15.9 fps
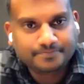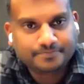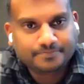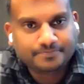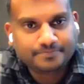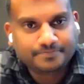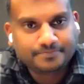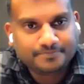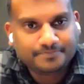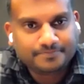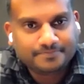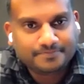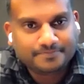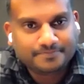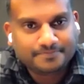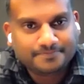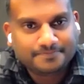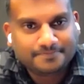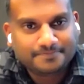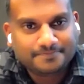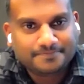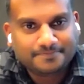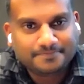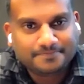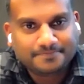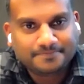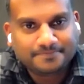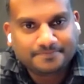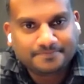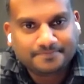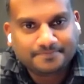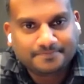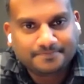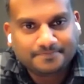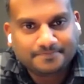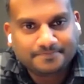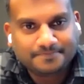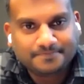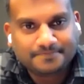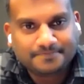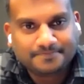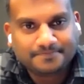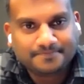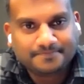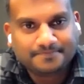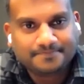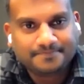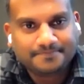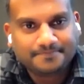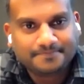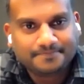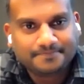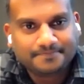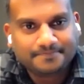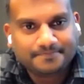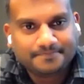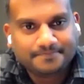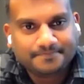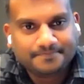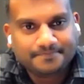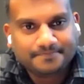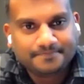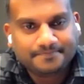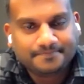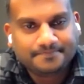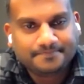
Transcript: The person shown says nothing.